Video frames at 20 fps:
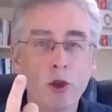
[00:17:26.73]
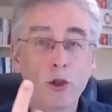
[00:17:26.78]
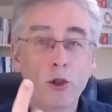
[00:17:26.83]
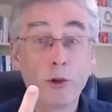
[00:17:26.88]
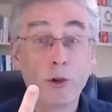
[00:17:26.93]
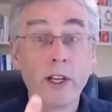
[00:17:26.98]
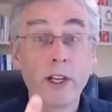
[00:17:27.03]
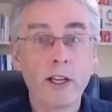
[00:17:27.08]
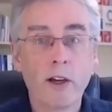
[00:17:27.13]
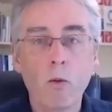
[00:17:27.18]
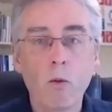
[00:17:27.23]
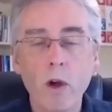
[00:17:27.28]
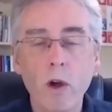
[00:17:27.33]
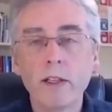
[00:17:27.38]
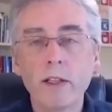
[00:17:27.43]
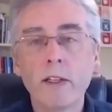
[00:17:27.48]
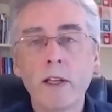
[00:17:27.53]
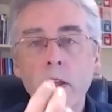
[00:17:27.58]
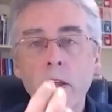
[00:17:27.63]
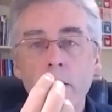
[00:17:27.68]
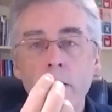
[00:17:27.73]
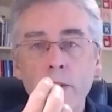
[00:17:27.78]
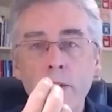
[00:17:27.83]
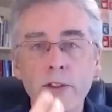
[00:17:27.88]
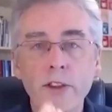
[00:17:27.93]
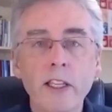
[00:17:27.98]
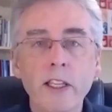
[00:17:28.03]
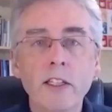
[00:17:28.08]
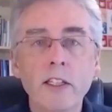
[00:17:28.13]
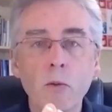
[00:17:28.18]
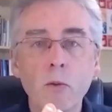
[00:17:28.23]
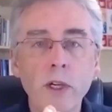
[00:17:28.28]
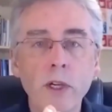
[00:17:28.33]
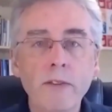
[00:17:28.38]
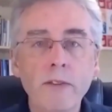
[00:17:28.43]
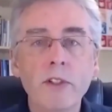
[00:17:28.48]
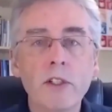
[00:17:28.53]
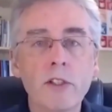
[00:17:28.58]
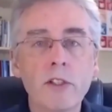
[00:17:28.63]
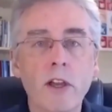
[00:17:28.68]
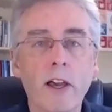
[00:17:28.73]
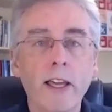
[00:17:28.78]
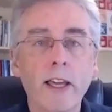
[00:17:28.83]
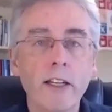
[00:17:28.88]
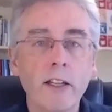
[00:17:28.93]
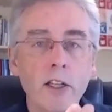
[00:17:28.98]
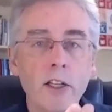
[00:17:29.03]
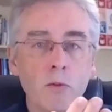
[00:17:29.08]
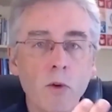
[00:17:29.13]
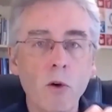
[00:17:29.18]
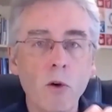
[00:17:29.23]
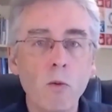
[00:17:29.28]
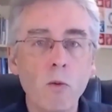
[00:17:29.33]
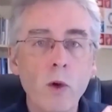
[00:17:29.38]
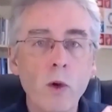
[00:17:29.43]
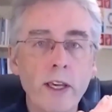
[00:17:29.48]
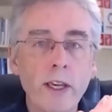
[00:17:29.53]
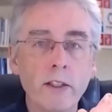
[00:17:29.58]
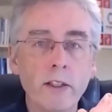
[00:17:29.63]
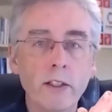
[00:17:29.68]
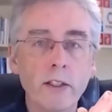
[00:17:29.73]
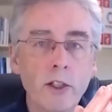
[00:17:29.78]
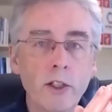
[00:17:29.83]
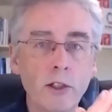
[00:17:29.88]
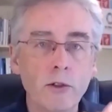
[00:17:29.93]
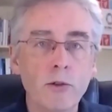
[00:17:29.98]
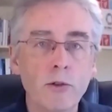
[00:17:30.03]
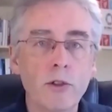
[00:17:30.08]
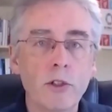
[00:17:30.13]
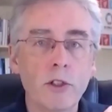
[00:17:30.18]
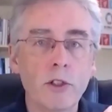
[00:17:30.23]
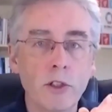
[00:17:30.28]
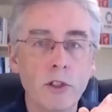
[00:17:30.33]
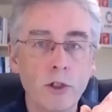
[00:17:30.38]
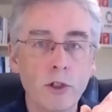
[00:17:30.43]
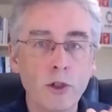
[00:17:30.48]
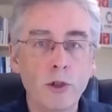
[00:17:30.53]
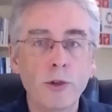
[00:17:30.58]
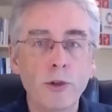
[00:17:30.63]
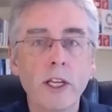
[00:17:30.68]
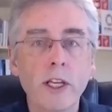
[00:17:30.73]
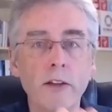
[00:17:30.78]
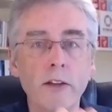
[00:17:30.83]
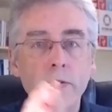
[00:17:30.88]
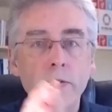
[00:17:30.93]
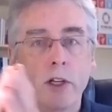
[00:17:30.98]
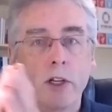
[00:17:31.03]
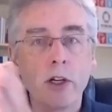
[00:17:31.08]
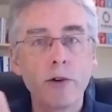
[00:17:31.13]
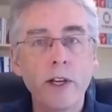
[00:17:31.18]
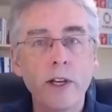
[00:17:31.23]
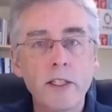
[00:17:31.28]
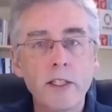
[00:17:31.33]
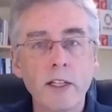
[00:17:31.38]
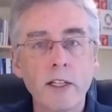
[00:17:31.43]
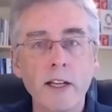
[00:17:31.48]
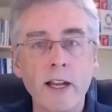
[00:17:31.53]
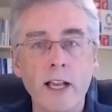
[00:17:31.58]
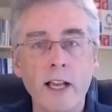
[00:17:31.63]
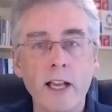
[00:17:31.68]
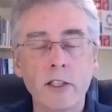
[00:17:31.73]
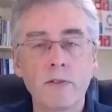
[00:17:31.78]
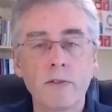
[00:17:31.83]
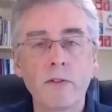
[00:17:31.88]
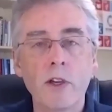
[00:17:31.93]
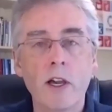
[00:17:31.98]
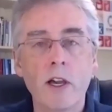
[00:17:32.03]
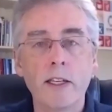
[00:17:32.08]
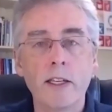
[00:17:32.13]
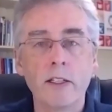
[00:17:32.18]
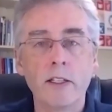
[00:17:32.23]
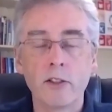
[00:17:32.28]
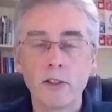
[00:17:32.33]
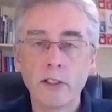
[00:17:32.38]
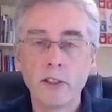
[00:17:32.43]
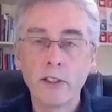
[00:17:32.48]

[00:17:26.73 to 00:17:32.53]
trigger, one thing that we've decided is what we're going to use as the trigger for creating an act of kindness.